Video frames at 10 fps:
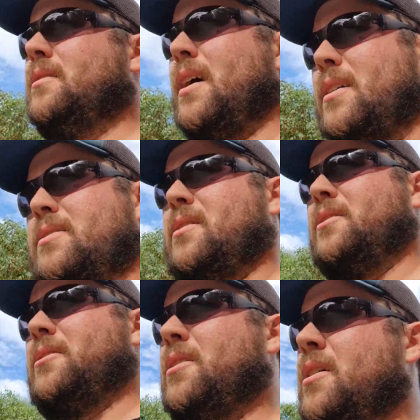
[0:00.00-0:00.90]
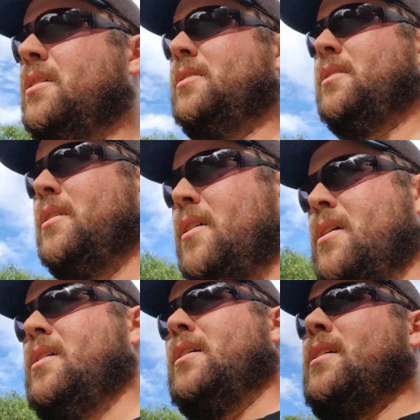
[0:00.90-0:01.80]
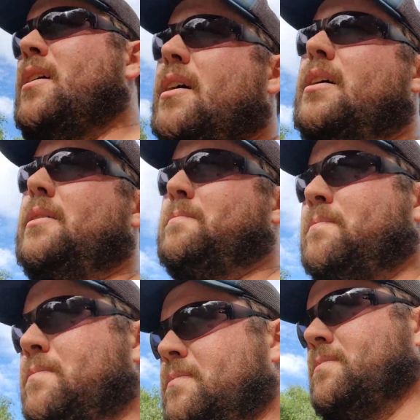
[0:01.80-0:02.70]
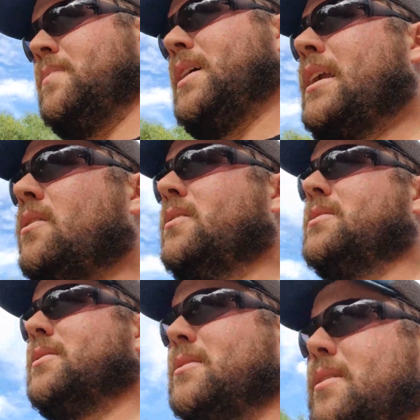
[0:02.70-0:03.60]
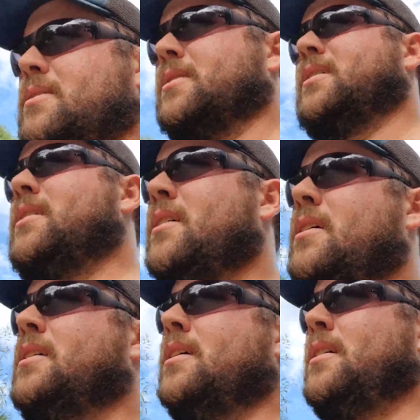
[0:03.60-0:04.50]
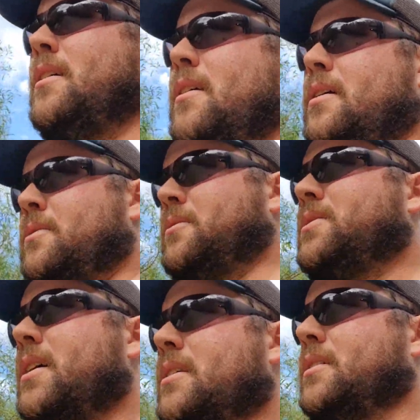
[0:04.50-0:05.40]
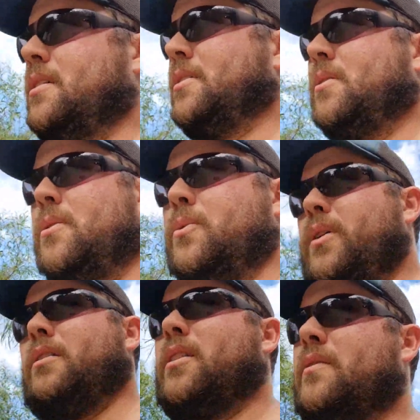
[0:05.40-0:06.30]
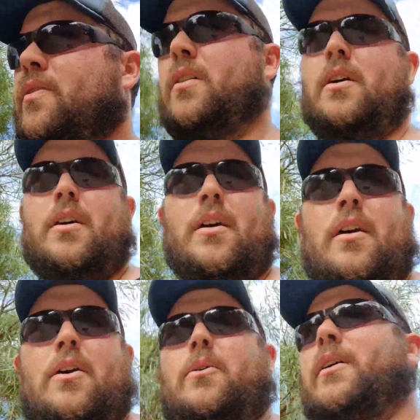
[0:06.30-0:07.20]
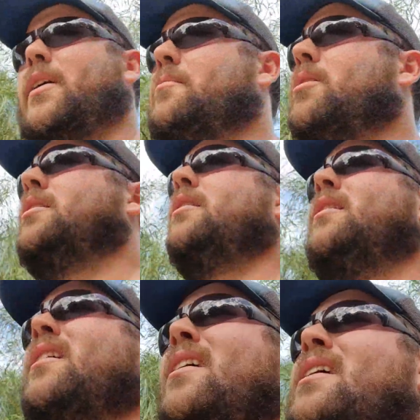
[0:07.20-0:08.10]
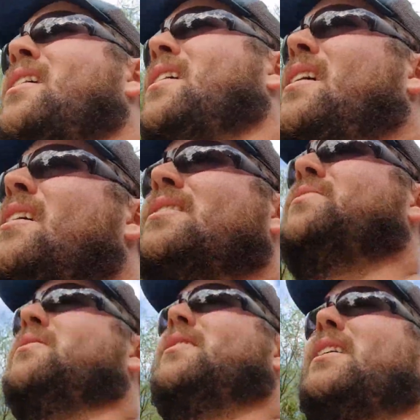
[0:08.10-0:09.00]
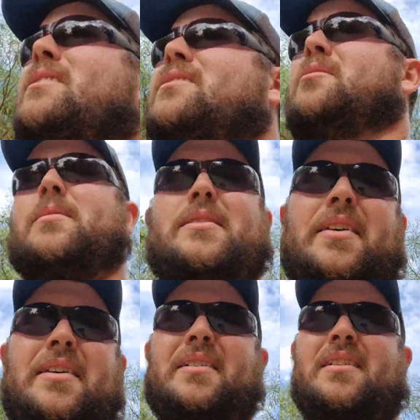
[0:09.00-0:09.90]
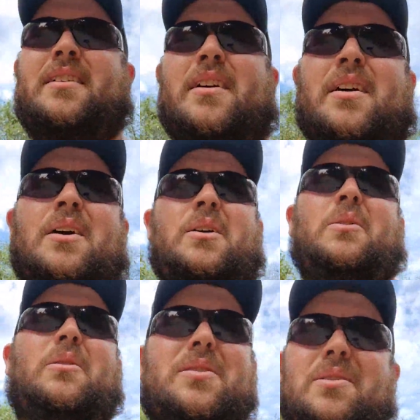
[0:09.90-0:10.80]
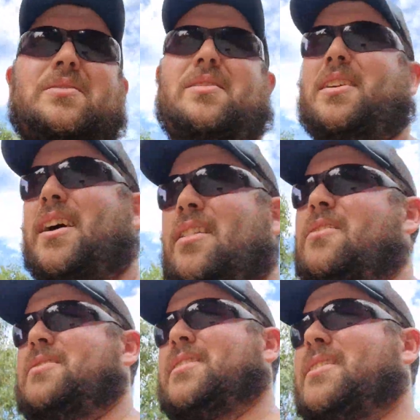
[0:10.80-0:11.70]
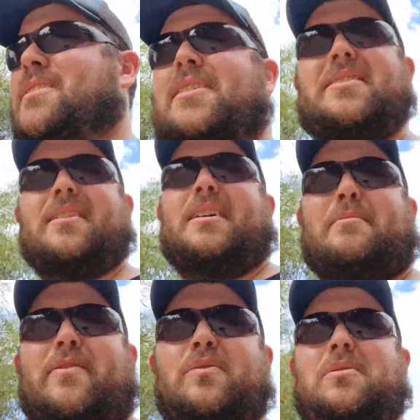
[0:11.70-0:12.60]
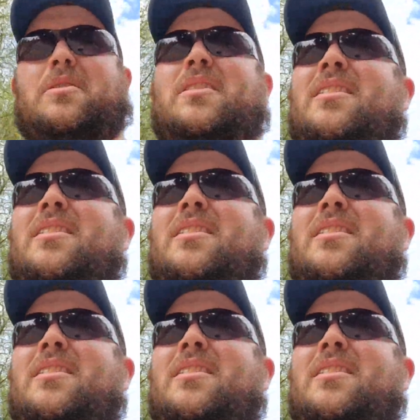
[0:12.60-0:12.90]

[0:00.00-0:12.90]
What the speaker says: yeah, so analysing and assessing. I've done where I live, who I am, and as for the nasty comments, well, I told you the analysing and assessing of that before.